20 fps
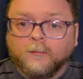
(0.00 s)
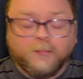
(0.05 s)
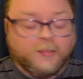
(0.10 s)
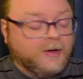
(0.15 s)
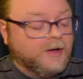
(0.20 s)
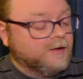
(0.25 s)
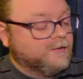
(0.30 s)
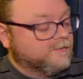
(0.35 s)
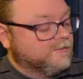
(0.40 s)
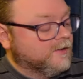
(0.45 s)

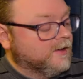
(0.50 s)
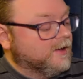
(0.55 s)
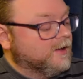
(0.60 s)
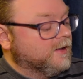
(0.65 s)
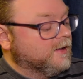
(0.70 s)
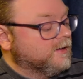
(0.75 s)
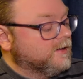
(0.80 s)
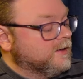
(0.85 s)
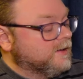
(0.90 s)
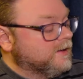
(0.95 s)
But
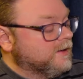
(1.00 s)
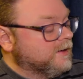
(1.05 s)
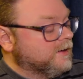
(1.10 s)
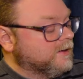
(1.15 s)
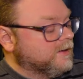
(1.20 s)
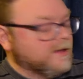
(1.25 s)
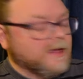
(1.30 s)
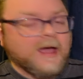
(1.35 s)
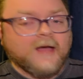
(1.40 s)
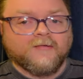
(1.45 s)
uh, he,
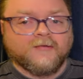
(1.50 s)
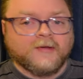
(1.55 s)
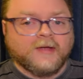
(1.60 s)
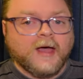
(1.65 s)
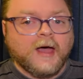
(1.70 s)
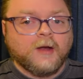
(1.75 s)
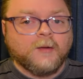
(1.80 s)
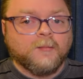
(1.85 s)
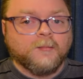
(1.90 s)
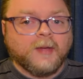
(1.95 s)
he hasn't
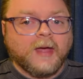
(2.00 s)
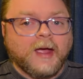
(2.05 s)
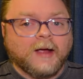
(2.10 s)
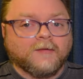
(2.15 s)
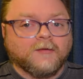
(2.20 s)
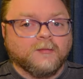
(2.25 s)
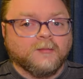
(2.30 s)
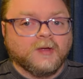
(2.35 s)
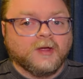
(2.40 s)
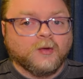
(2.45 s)
gotten
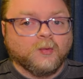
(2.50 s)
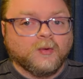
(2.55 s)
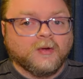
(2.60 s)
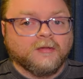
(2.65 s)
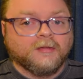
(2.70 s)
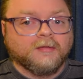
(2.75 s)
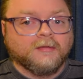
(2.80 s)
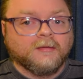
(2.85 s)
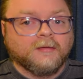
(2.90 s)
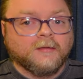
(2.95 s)
back to me
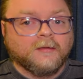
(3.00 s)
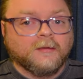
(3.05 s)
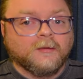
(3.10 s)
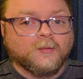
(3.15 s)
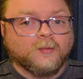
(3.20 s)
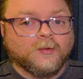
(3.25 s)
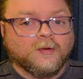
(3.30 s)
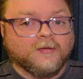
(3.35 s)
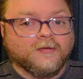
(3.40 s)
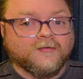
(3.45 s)
with,
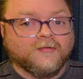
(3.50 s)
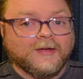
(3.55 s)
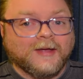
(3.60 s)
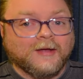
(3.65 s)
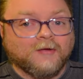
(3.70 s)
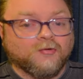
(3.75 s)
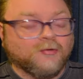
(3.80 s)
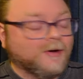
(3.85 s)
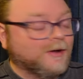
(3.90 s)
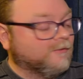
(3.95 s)
with his
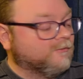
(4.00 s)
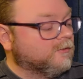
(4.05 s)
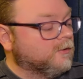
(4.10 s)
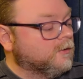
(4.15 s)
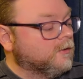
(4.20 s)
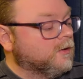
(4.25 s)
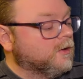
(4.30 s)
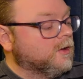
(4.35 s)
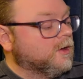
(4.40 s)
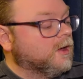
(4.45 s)
address.
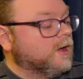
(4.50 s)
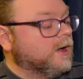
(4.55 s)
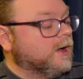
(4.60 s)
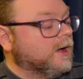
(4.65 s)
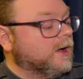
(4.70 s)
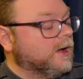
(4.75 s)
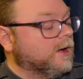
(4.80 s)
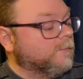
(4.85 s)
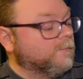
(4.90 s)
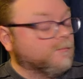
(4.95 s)

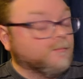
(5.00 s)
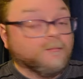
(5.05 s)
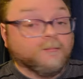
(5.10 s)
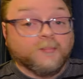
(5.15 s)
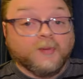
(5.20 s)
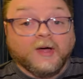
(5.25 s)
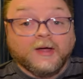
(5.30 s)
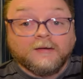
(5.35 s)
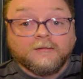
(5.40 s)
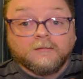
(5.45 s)
Um,
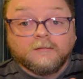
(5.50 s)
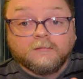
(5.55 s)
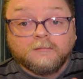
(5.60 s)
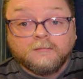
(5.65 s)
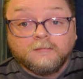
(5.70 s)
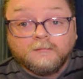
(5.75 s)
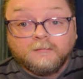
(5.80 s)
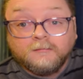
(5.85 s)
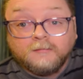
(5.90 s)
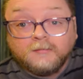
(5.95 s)
but
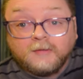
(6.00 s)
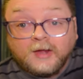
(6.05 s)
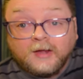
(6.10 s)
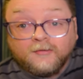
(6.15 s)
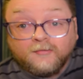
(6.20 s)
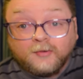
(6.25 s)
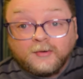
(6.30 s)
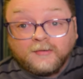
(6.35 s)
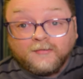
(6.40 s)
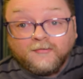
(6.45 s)

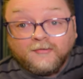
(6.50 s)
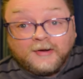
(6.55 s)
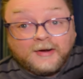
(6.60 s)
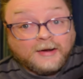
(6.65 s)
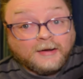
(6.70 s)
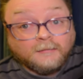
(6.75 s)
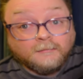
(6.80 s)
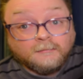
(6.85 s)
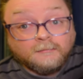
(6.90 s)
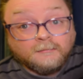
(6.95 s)
as you can
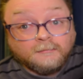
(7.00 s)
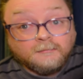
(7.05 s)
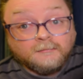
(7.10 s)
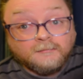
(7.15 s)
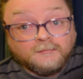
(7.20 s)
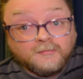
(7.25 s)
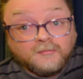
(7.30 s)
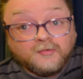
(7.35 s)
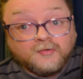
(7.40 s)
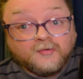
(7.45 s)
see,
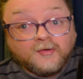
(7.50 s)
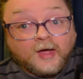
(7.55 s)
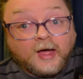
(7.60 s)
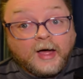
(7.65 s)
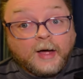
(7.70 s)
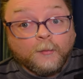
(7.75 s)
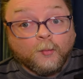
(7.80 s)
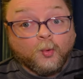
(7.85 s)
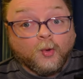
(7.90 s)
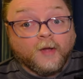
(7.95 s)

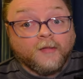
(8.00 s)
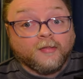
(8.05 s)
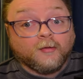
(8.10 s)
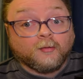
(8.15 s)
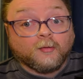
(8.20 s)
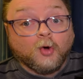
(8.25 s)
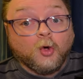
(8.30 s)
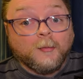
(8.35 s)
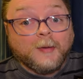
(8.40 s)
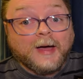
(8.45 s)
Tom won the
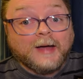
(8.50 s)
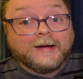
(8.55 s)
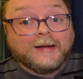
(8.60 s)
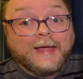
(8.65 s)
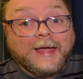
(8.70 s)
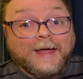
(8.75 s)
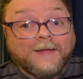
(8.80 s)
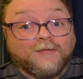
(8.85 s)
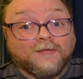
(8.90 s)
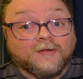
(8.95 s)
Robot
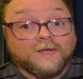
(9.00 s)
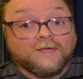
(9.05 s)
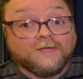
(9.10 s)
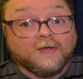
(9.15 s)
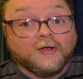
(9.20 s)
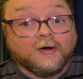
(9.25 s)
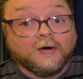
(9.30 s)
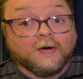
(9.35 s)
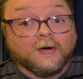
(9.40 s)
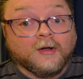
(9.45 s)
Cat this
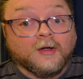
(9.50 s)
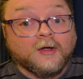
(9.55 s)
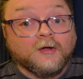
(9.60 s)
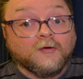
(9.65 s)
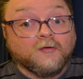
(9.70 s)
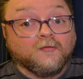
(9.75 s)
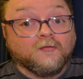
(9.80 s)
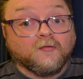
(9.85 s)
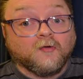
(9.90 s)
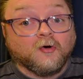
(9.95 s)
year
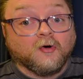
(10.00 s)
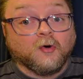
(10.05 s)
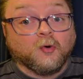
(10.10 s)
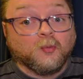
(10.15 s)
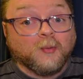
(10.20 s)
for